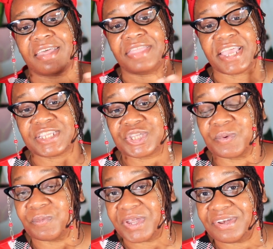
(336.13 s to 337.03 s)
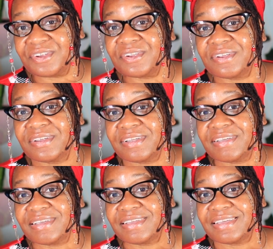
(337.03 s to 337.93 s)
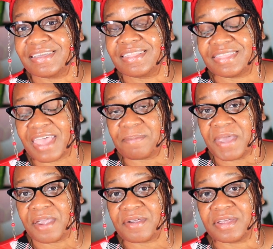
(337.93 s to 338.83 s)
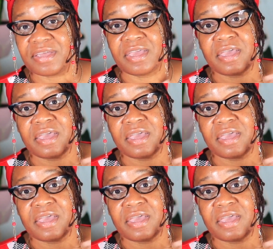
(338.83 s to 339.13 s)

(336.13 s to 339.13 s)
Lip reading: they surrender that parrot.